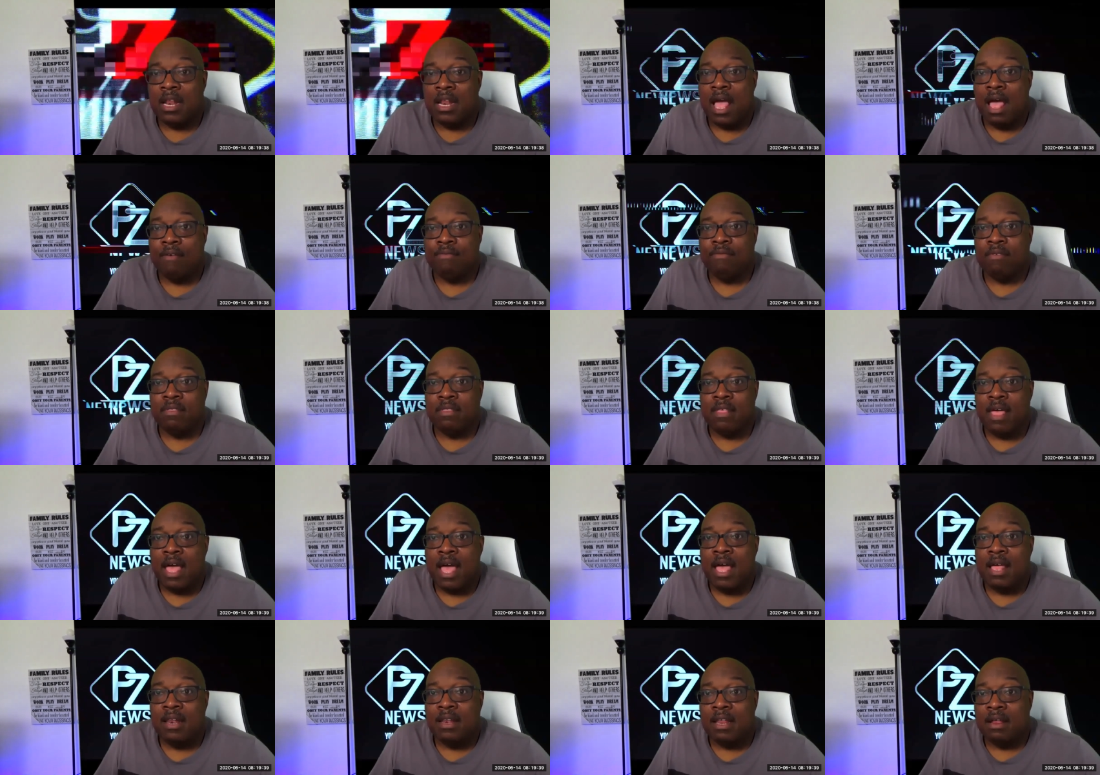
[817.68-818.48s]
after
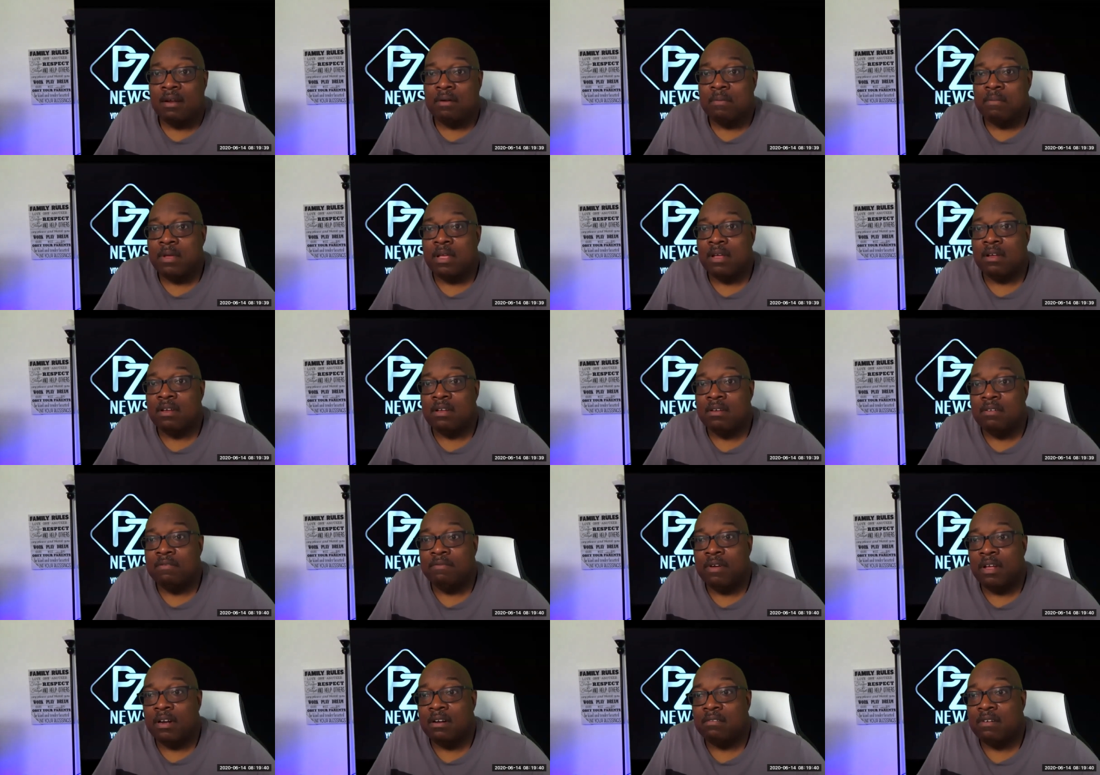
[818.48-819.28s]
that, there will be a
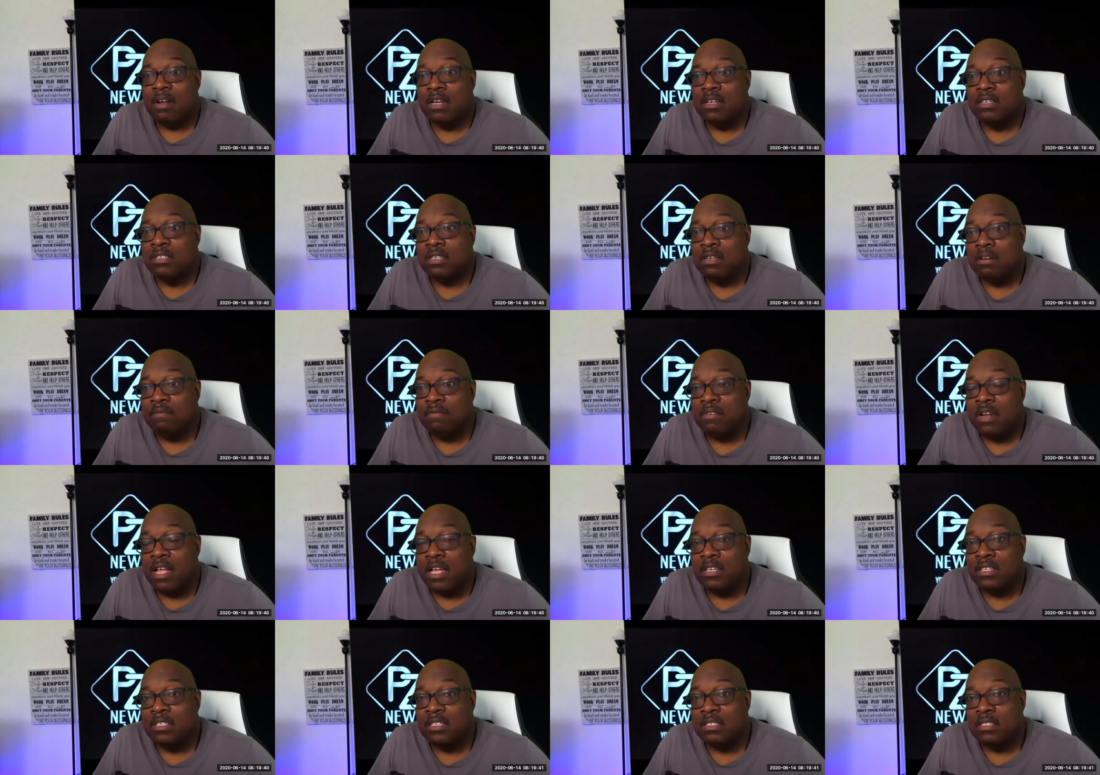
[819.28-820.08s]
confederation of
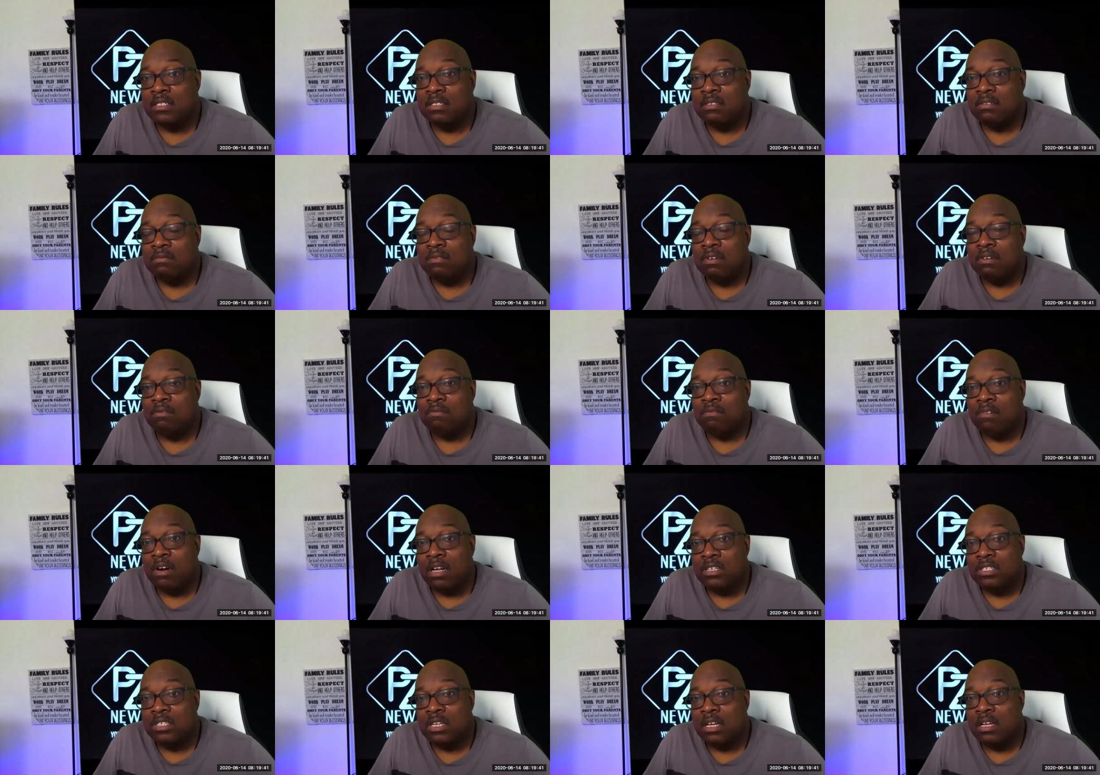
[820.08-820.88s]
nations with
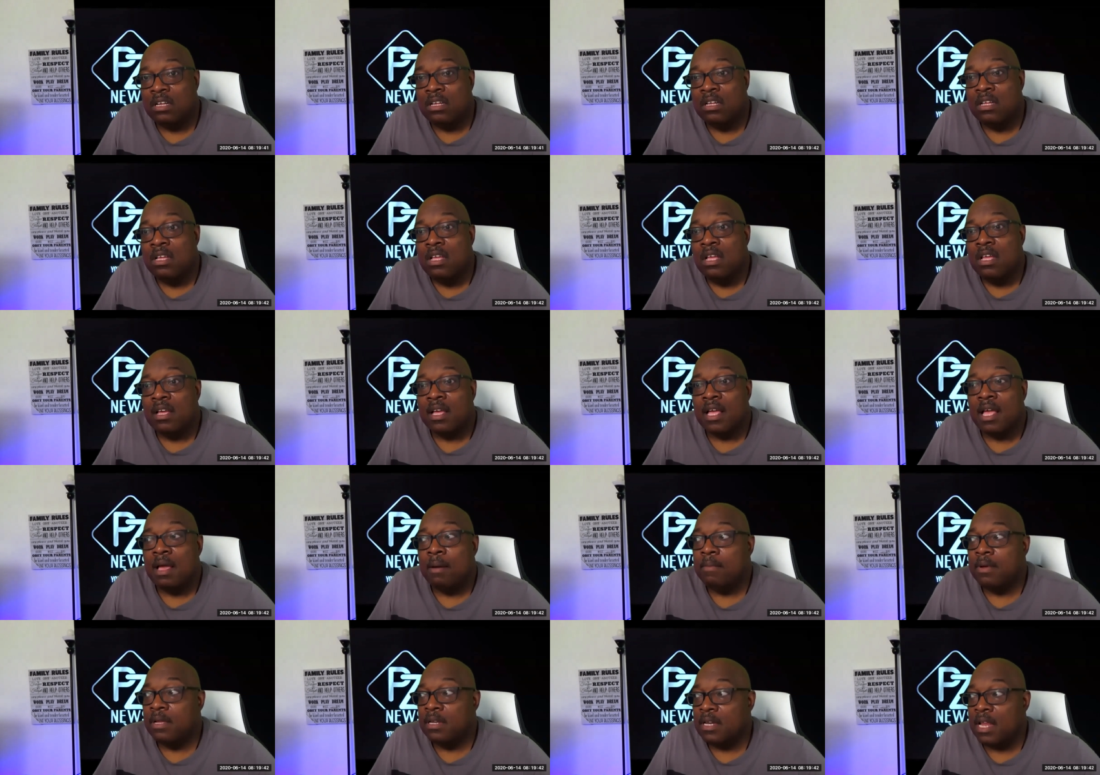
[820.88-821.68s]
Russia
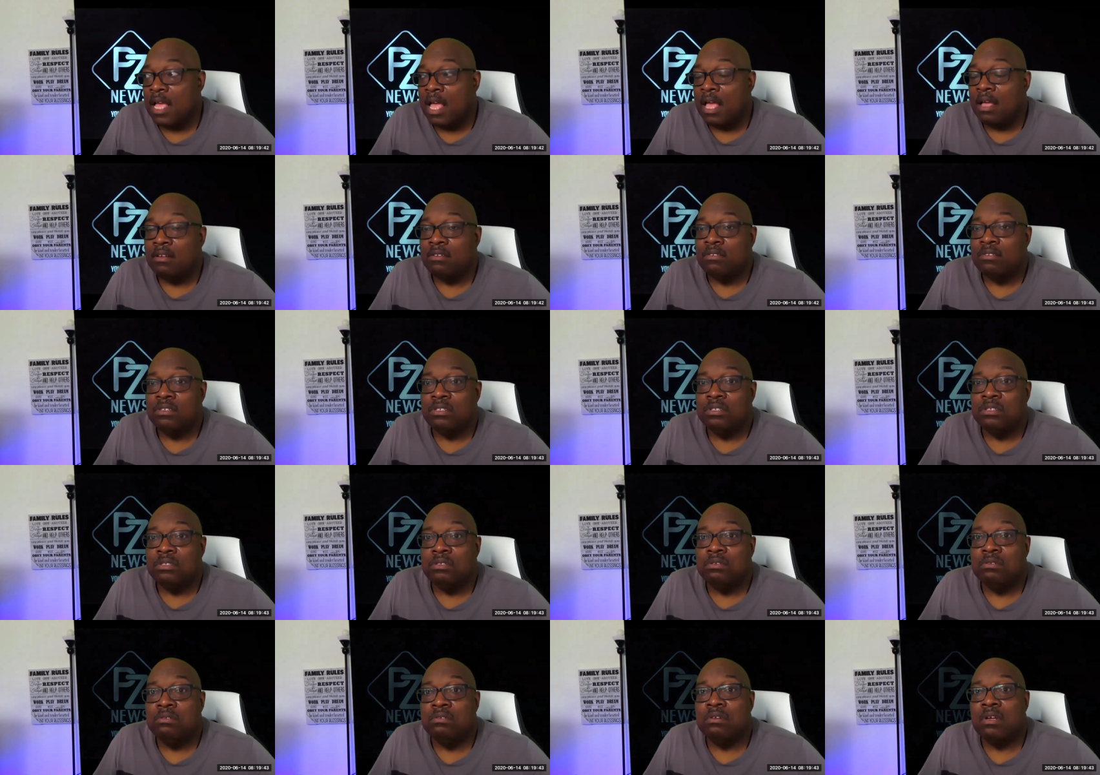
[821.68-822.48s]
coming down
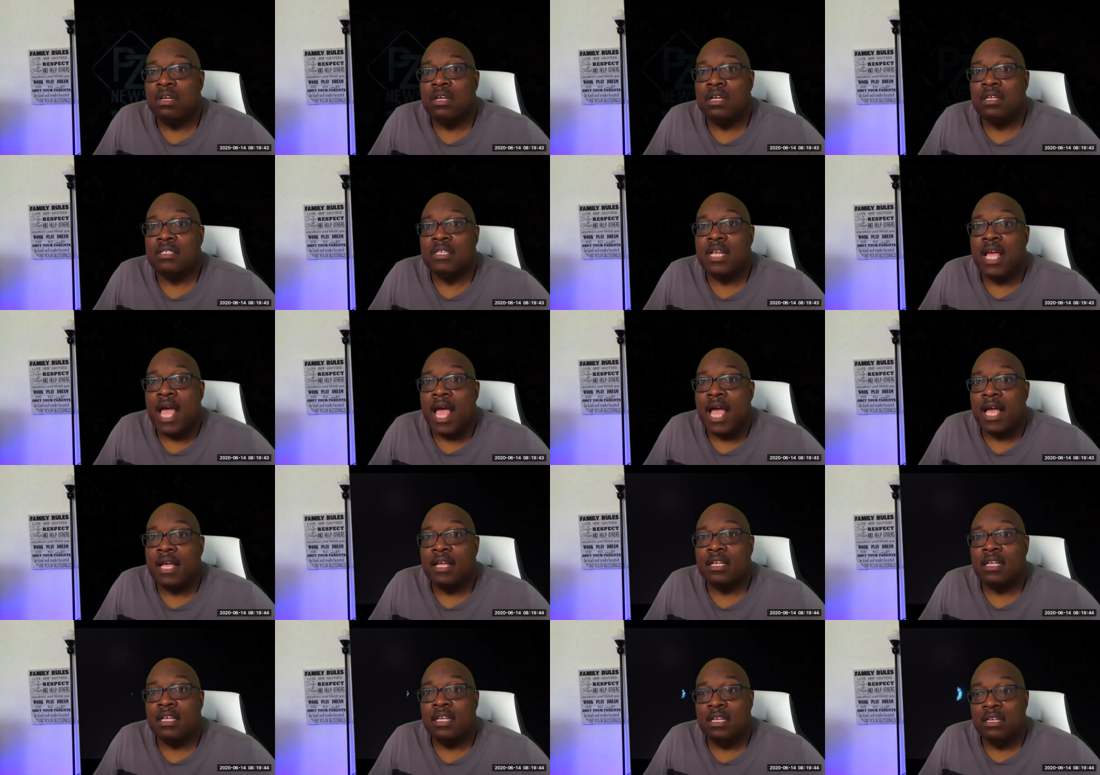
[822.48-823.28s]
to attack
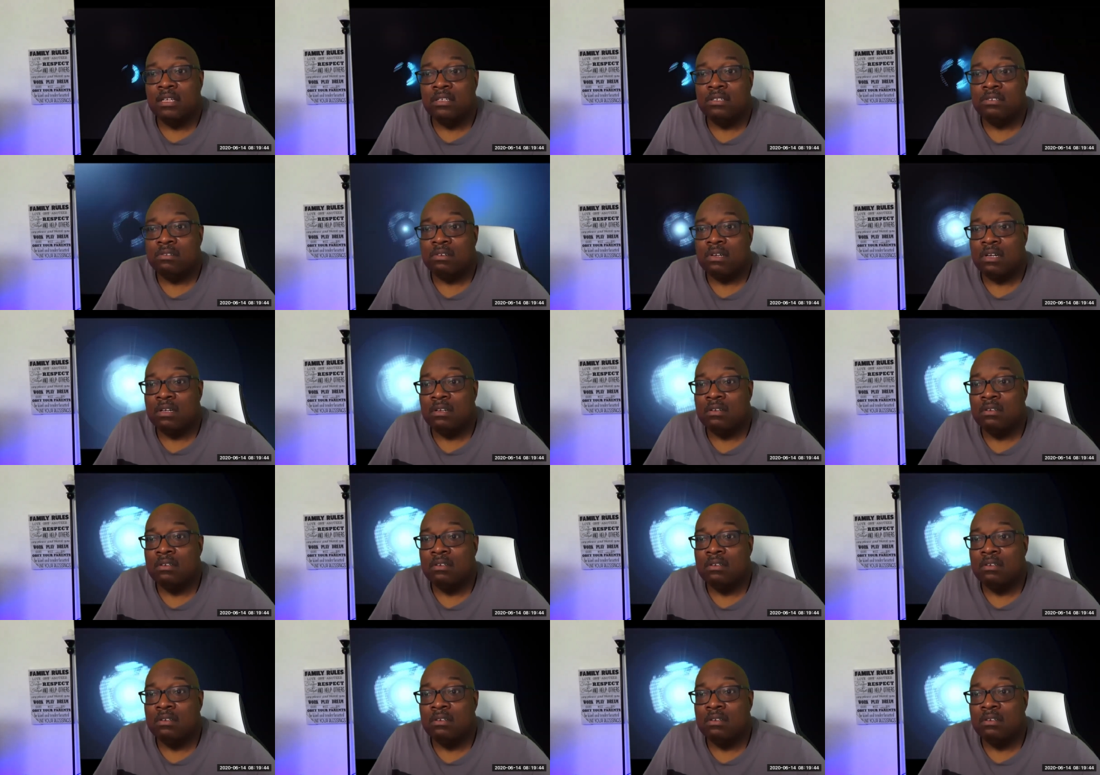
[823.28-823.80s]
Israel.